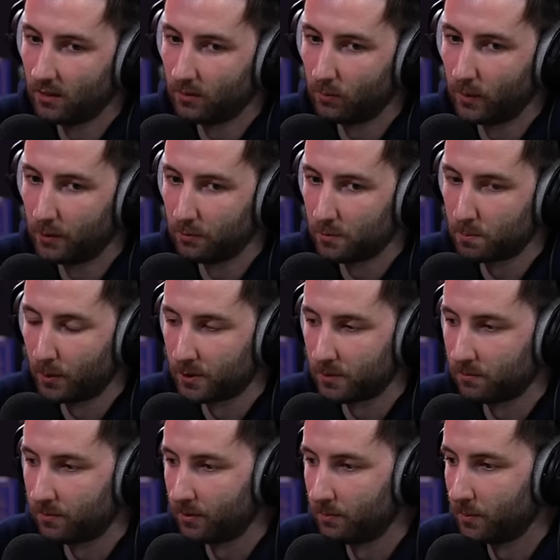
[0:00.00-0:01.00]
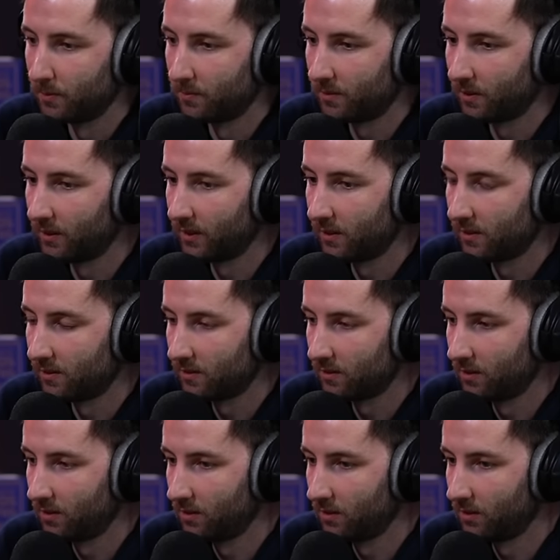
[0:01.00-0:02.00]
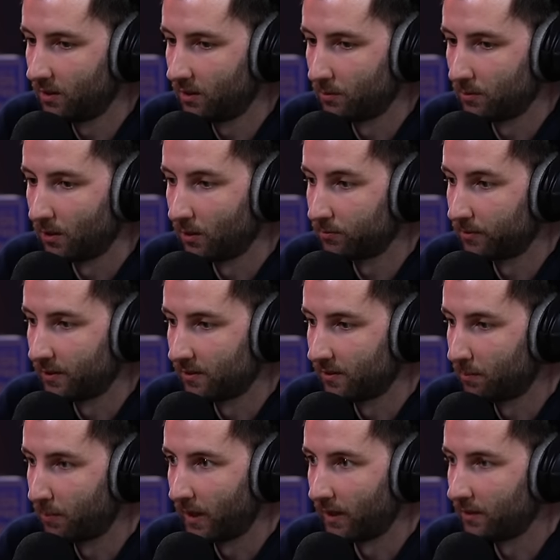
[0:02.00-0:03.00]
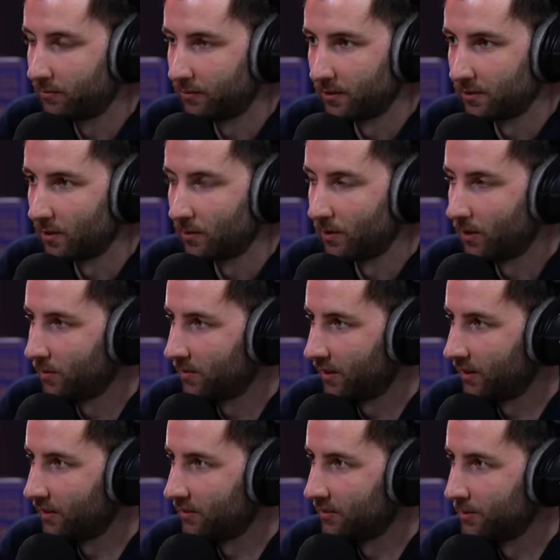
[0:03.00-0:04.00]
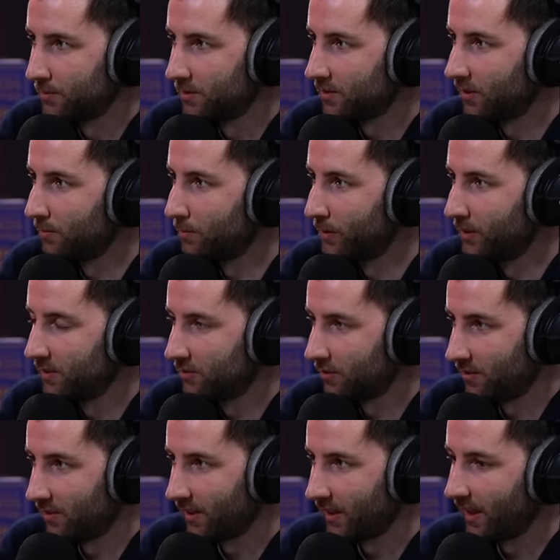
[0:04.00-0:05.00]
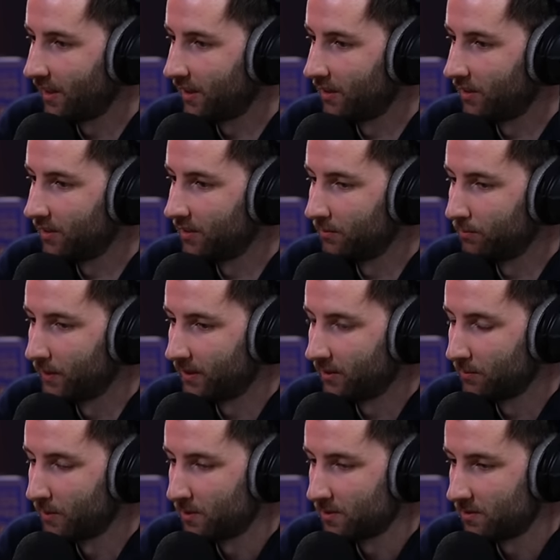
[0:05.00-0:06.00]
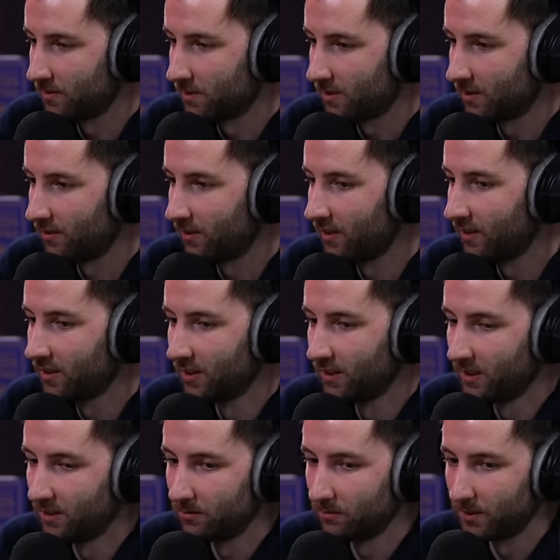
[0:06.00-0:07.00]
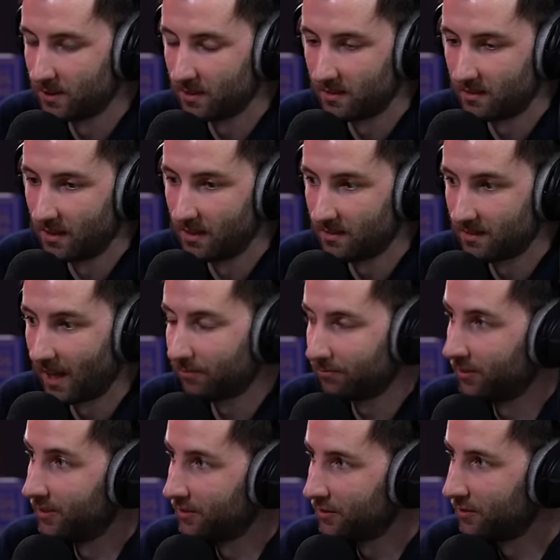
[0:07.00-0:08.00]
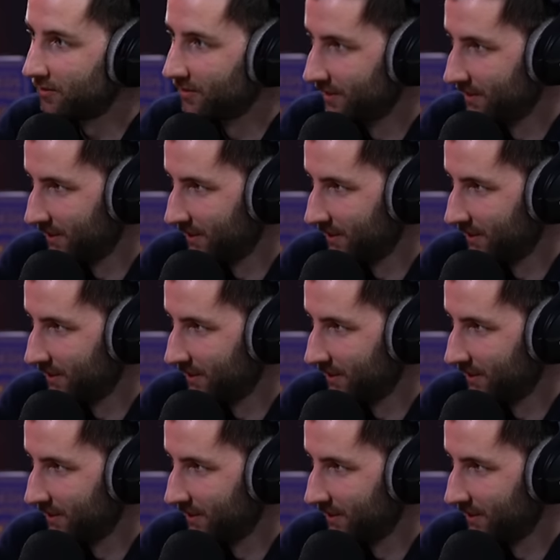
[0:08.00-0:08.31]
when he was pushing for the move to Leeds, he was offering to pay for his own hotel and use his own money just to get here and make the most of his career, which he's definitely done.